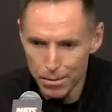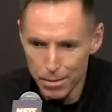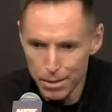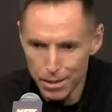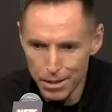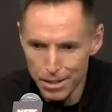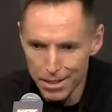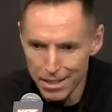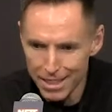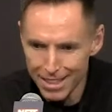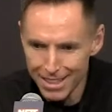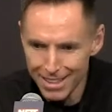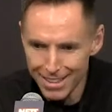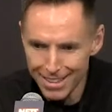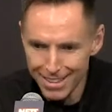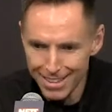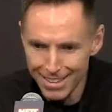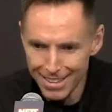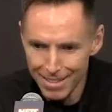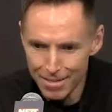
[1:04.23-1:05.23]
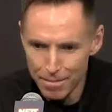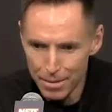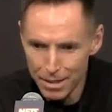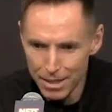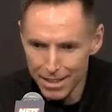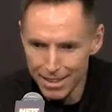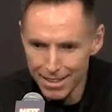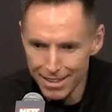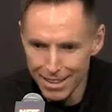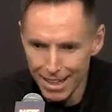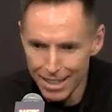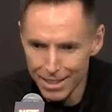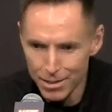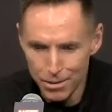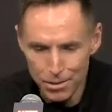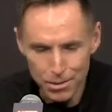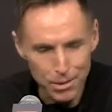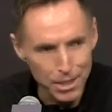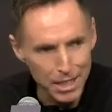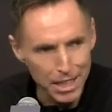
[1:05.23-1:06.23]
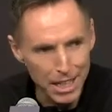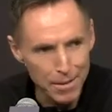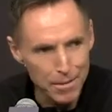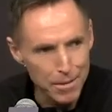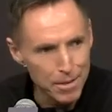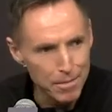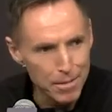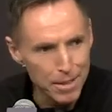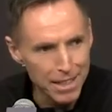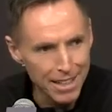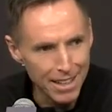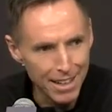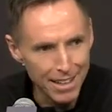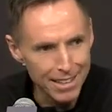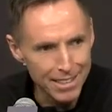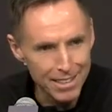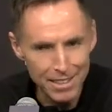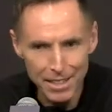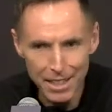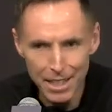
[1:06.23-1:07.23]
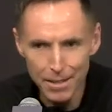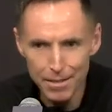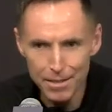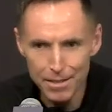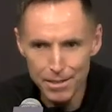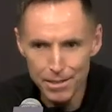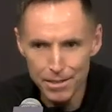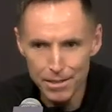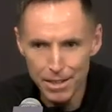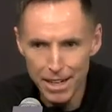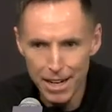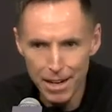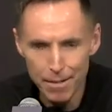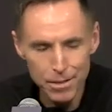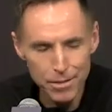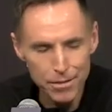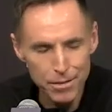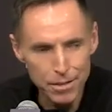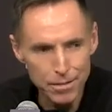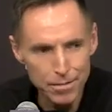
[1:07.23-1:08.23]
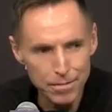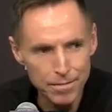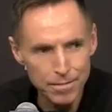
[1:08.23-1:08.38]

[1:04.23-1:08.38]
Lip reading: burner, like a big high school game or a big college game. It was a great atmosphere.